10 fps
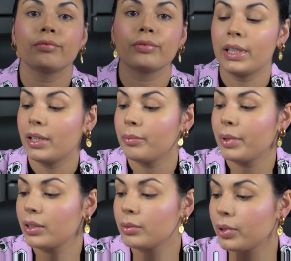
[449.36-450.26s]
freaking
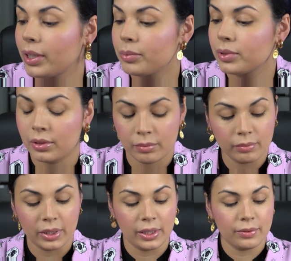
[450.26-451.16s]
makeup wipes.
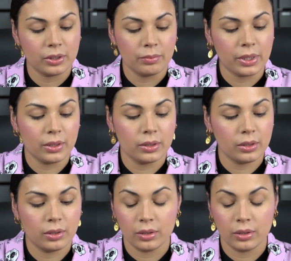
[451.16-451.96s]
My life's a mess.